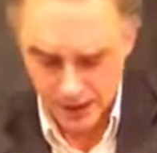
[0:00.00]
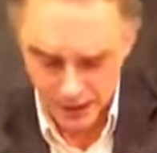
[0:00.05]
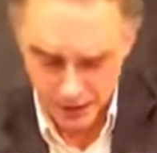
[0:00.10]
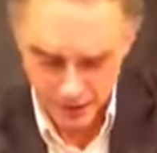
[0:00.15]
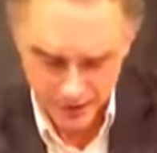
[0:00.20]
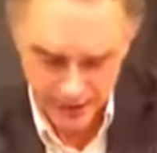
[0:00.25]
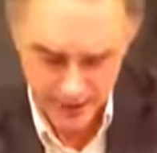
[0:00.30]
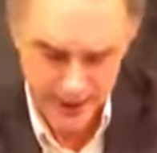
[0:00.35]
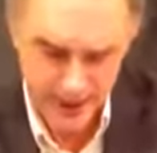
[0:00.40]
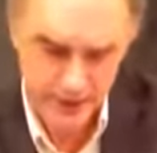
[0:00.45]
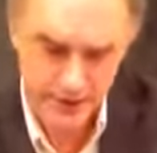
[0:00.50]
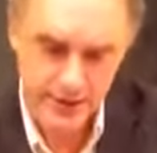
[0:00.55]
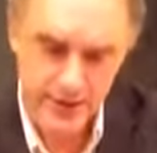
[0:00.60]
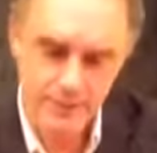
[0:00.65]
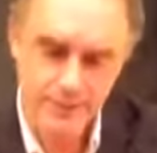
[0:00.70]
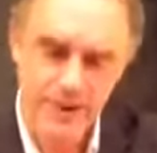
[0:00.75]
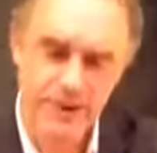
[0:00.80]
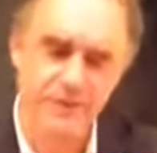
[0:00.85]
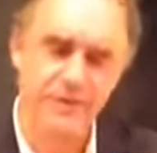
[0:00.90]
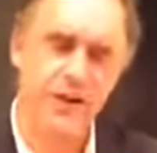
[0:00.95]
All right, now
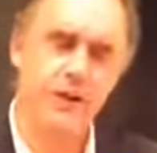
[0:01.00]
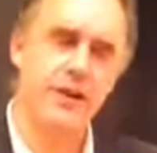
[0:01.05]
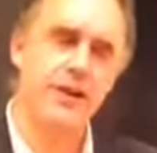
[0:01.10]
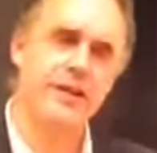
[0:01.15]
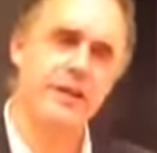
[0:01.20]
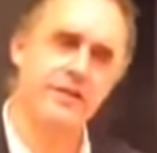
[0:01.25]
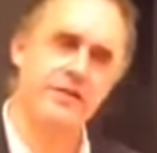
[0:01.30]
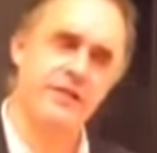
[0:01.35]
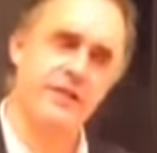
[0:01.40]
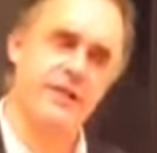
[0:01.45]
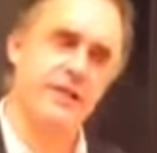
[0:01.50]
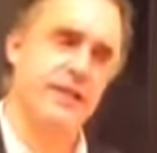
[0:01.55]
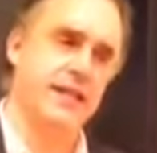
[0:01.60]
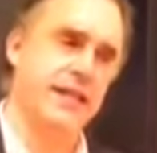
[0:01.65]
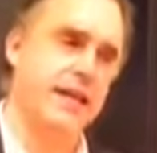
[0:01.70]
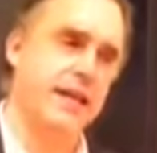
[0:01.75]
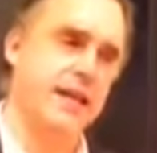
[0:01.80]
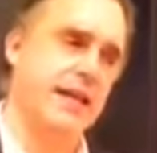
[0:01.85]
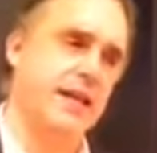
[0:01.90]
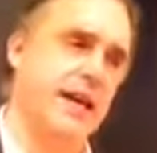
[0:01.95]
something very
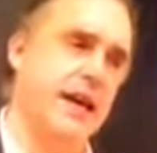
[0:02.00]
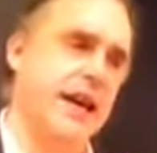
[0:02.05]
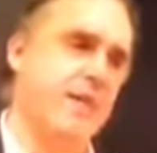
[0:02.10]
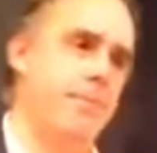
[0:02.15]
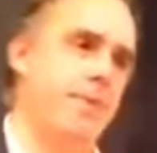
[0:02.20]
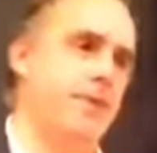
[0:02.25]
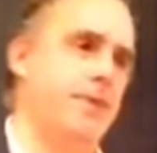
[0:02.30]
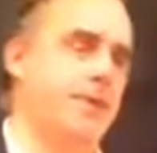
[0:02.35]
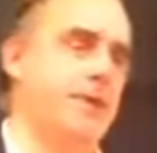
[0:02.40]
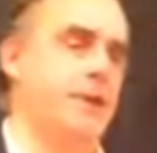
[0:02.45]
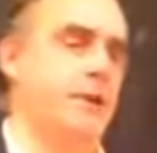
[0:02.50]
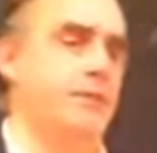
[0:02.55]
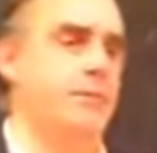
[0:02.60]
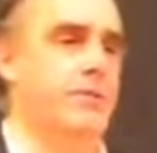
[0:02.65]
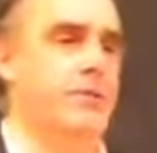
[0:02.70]
sophisticated happens here.